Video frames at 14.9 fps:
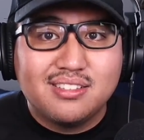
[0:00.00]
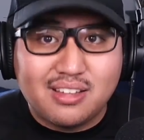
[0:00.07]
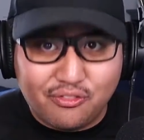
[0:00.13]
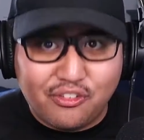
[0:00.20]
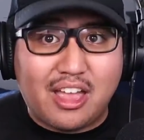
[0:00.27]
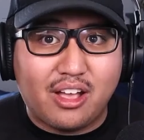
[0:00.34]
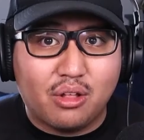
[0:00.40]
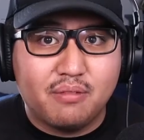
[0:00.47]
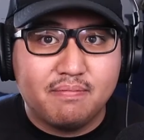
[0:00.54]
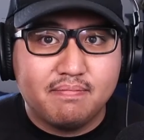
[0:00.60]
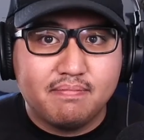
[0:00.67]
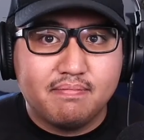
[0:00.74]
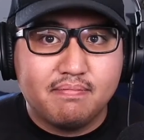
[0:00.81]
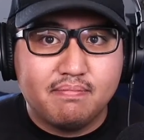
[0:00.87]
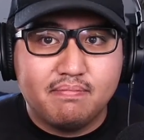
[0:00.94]
to fail.
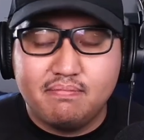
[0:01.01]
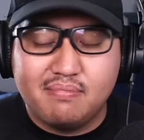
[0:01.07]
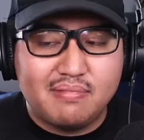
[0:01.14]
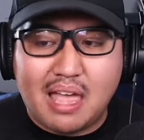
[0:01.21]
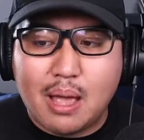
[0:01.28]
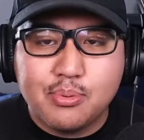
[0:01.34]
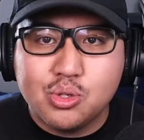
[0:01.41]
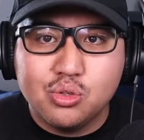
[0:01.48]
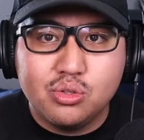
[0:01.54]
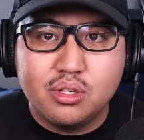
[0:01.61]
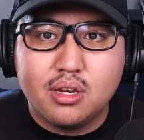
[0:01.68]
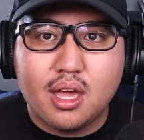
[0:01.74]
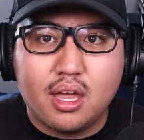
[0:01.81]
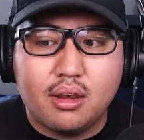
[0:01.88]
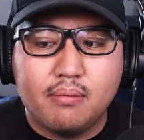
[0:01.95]
Absolutely
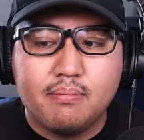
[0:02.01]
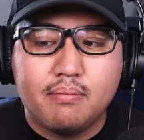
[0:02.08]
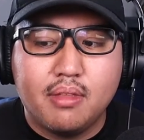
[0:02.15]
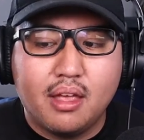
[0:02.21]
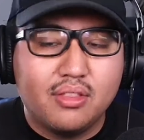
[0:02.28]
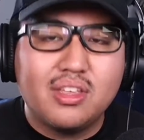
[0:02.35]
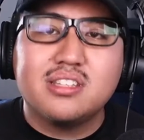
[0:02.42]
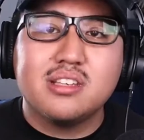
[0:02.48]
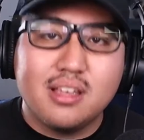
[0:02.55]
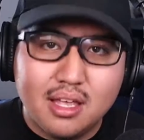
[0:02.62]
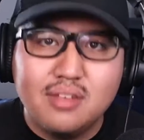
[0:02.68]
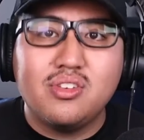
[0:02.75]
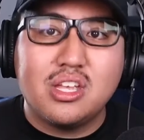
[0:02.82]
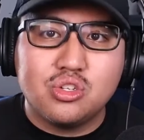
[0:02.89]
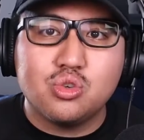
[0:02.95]
none. Unless
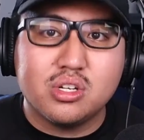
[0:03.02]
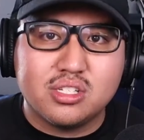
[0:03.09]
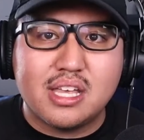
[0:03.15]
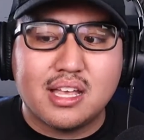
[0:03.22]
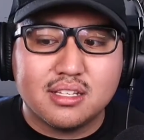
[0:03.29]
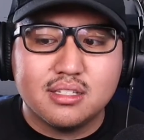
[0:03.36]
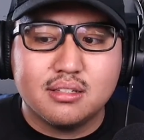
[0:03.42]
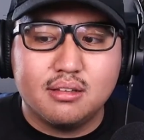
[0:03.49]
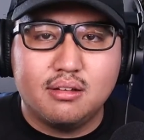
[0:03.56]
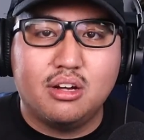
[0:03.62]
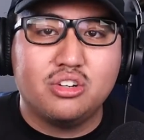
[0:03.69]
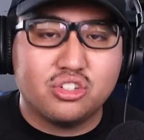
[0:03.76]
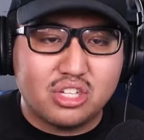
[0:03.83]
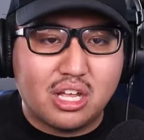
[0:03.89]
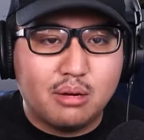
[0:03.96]
if injuries, yes,
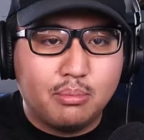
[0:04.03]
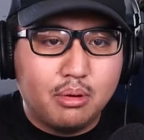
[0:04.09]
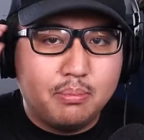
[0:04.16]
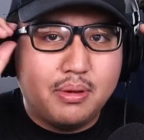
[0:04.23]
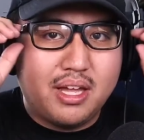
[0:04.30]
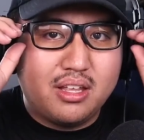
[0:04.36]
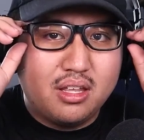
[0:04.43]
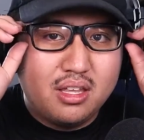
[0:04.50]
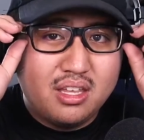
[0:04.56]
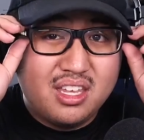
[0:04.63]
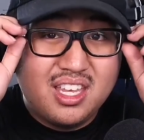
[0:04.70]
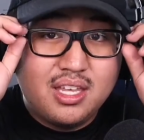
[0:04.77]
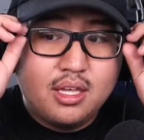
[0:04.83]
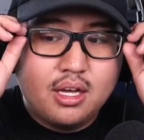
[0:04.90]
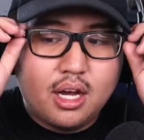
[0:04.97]
understandable. But
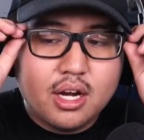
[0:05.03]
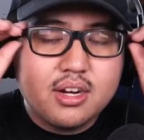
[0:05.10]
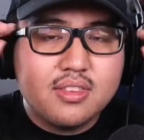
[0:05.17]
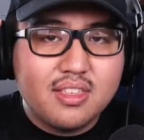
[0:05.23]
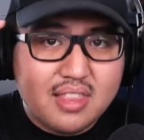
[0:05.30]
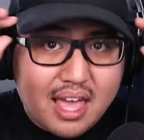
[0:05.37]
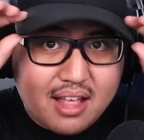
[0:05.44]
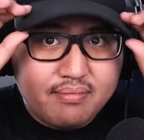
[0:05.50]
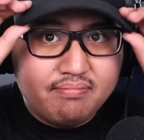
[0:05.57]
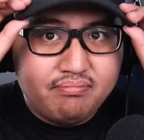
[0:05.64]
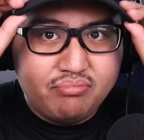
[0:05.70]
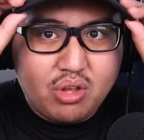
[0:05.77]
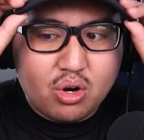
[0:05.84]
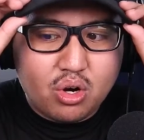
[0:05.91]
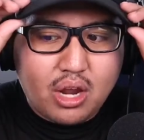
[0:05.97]
other than that,
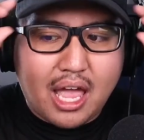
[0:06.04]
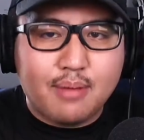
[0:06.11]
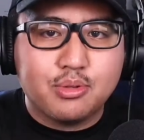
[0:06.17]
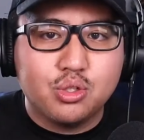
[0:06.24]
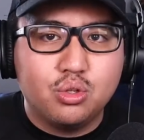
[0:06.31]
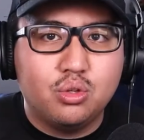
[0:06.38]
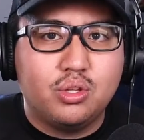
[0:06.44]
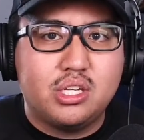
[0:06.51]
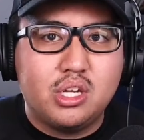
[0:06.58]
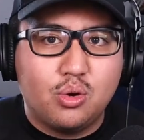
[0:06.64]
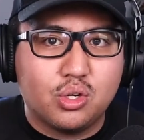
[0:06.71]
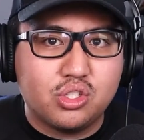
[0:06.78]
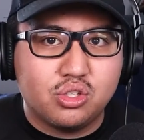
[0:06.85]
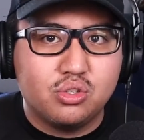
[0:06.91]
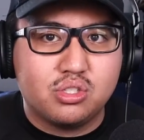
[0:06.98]
there are absolutely no
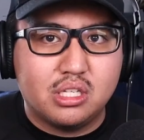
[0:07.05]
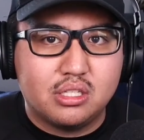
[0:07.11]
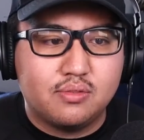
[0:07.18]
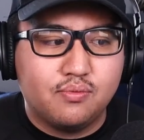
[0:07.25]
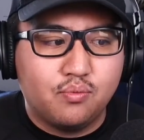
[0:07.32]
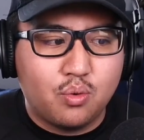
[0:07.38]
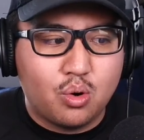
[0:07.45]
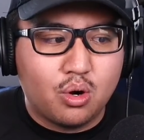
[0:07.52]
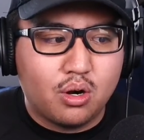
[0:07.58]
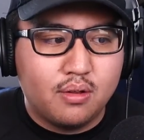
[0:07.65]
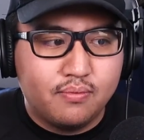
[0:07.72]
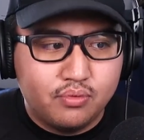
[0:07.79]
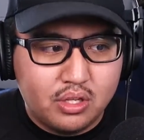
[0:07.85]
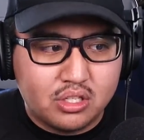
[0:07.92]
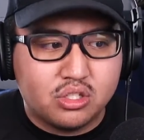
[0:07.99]
excuses for
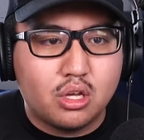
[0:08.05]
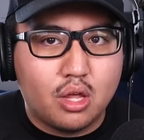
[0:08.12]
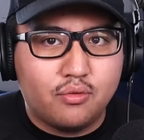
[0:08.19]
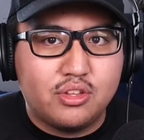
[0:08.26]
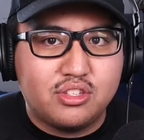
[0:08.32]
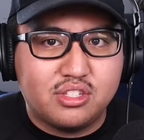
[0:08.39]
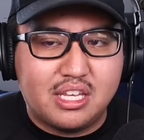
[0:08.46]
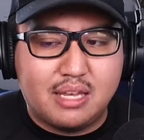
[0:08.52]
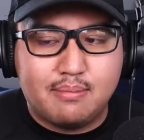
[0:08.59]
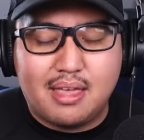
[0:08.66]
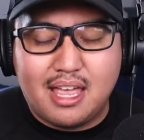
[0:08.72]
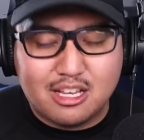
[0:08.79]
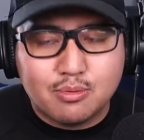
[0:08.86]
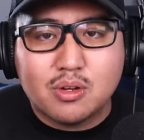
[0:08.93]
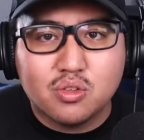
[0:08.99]
this Dolphins team,
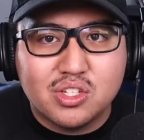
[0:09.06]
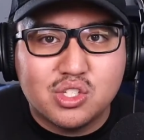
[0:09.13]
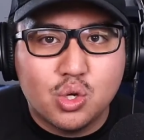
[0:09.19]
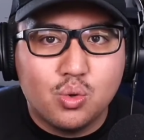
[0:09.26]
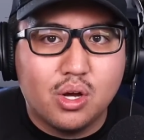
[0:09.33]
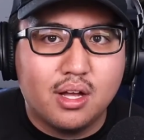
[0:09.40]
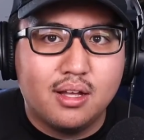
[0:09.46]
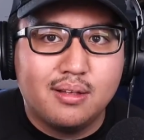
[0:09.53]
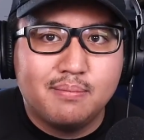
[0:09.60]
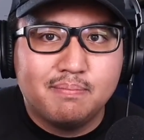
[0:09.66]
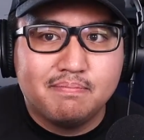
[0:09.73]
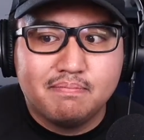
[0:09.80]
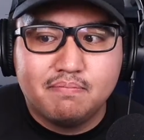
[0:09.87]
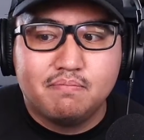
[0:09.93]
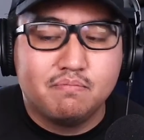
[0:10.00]
especially Tua,
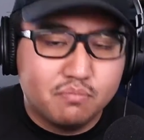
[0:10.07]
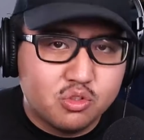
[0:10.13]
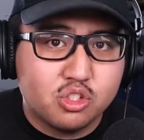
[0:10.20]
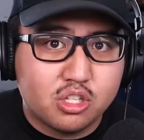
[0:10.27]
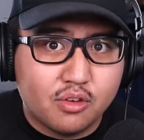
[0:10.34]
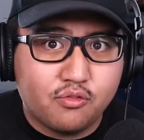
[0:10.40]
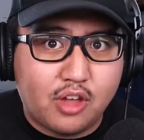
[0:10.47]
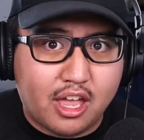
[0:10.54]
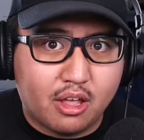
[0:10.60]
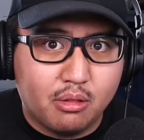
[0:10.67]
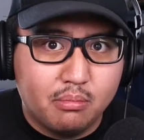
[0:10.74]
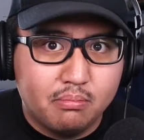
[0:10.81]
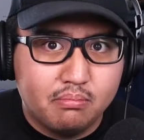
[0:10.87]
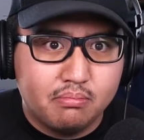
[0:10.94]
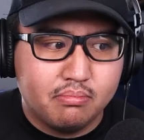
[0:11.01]
to fail.